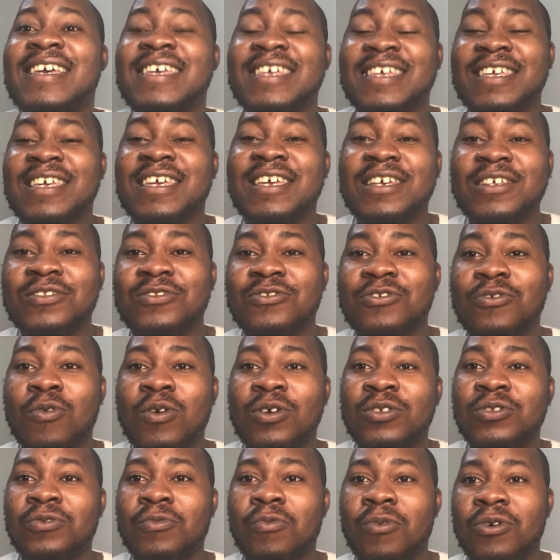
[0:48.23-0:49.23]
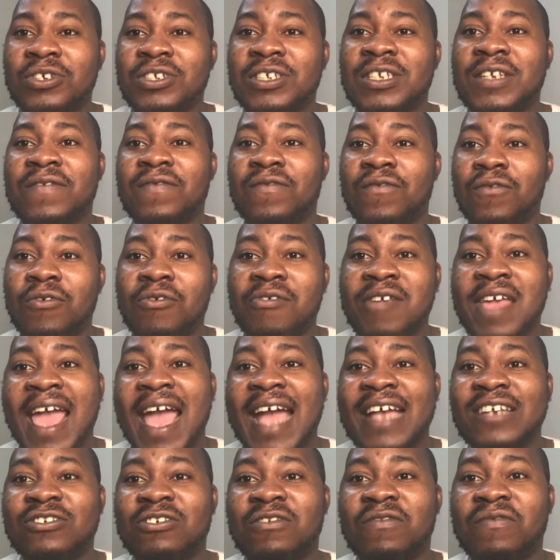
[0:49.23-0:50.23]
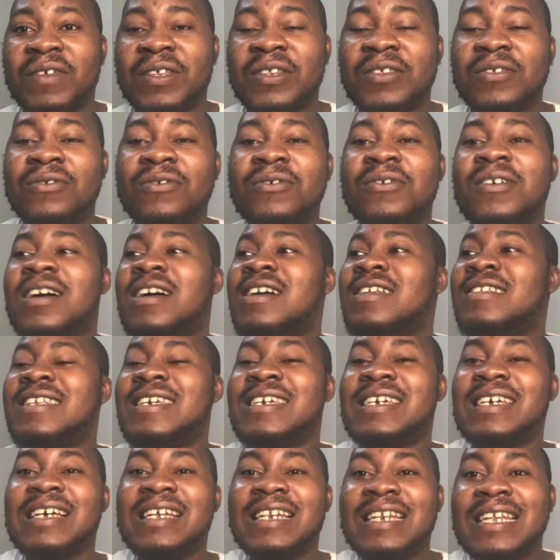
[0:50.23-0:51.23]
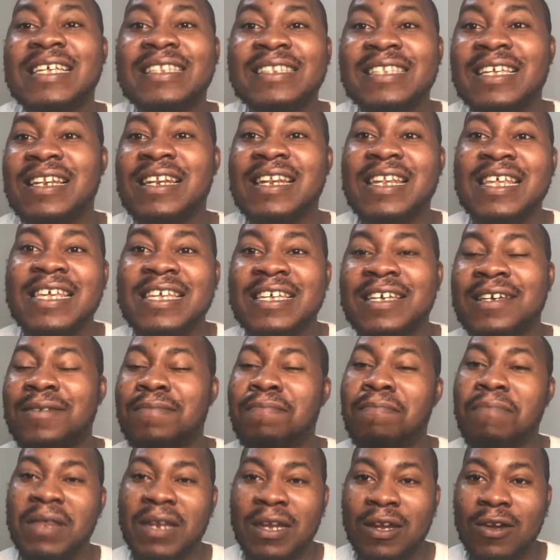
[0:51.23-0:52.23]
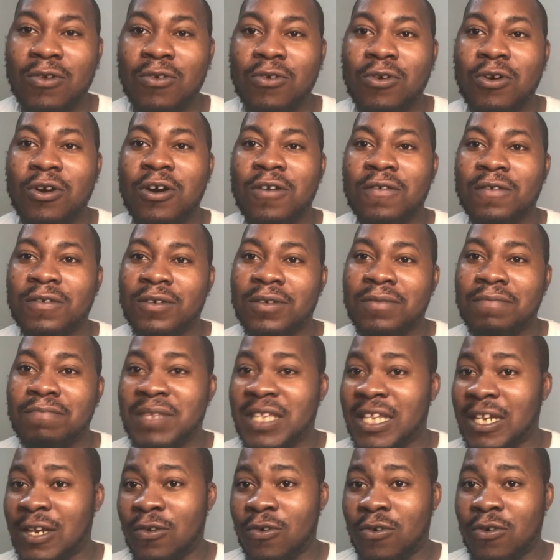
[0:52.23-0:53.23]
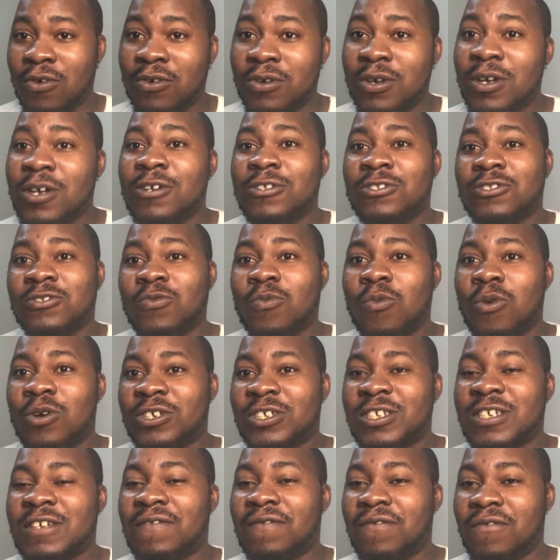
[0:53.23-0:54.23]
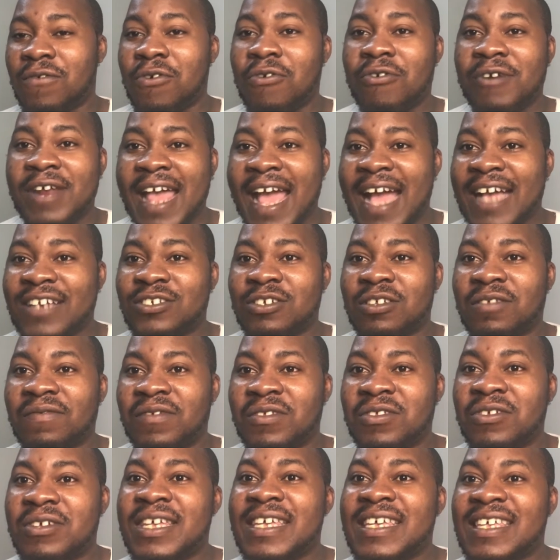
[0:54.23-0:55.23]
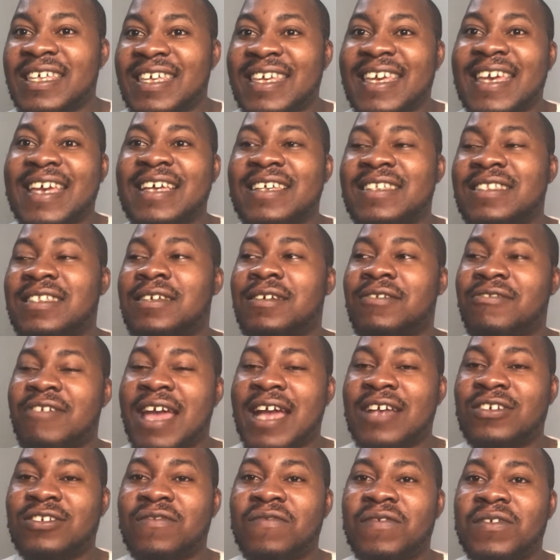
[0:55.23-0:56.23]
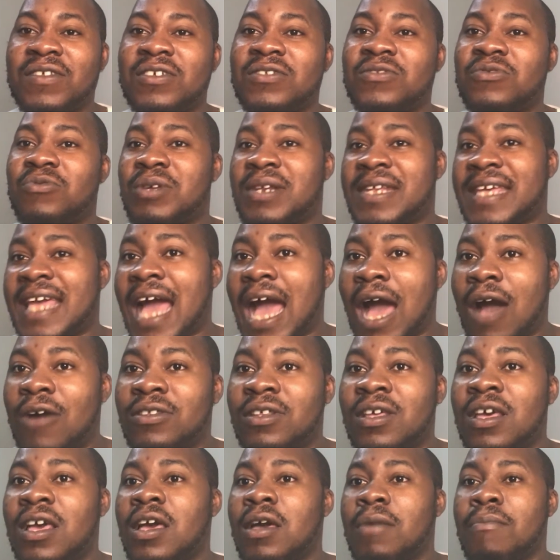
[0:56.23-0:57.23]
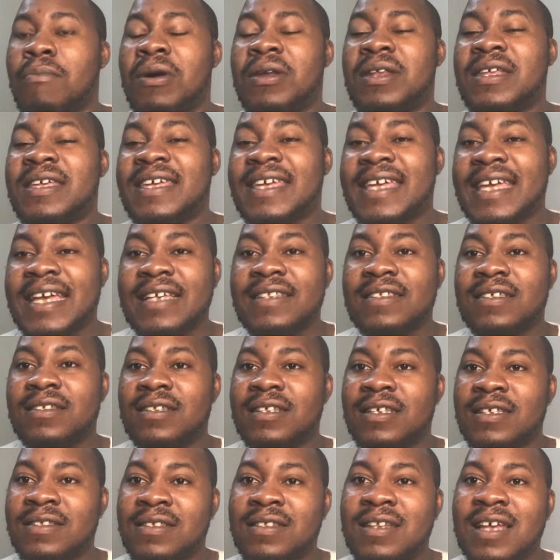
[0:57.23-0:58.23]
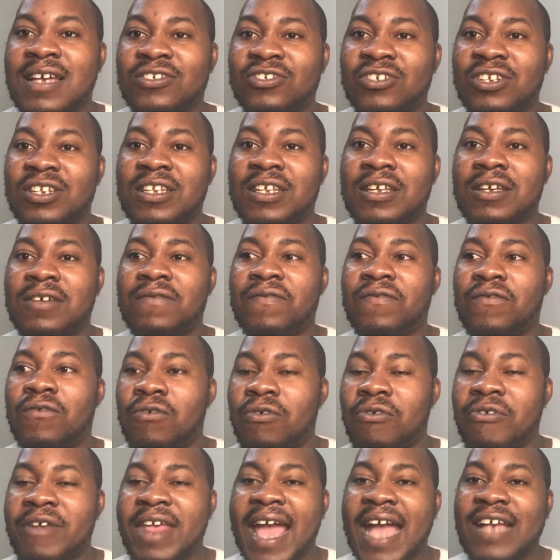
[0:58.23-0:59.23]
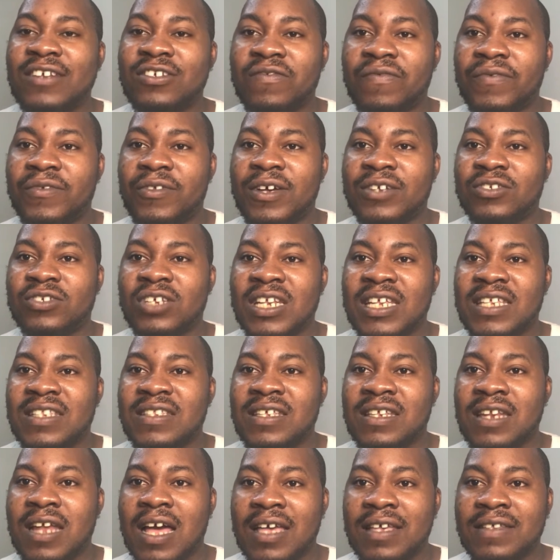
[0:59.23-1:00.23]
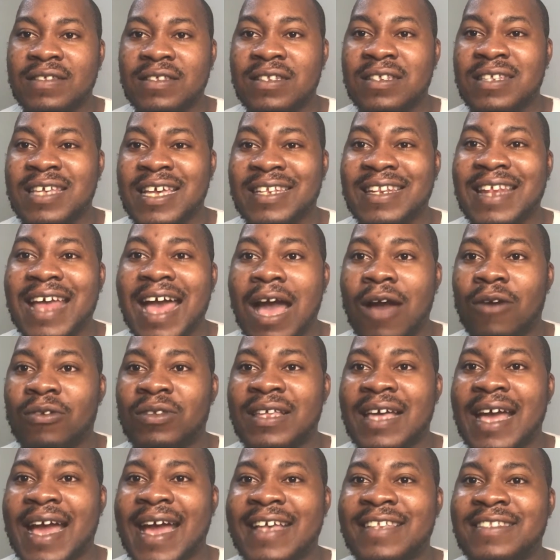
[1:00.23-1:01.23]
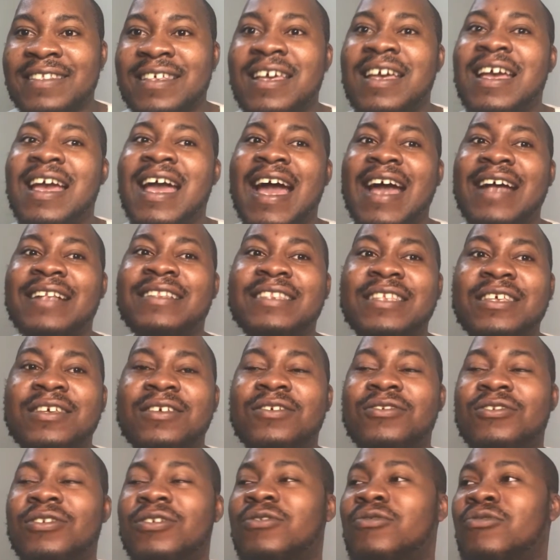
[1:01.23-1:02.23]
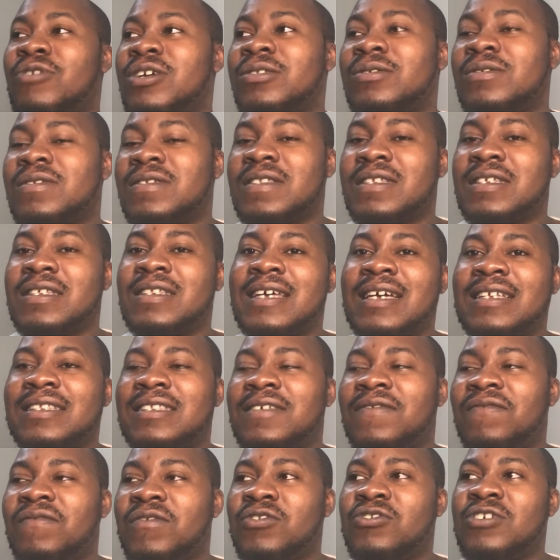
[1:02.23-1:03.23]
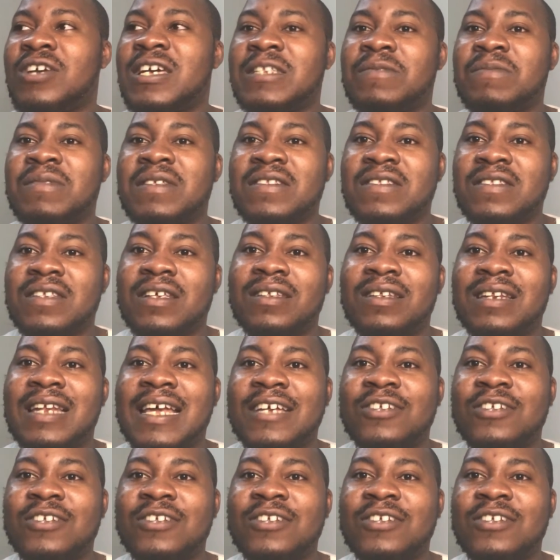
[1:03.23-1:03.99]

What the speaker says: In case you want to watch the full reaction video, then click the link below to watch the full reaction video in case the reaction video is already out. But in case it isn't actually, the full reaction video actually isn't yet out, guys, I think you're going to see that the video has been set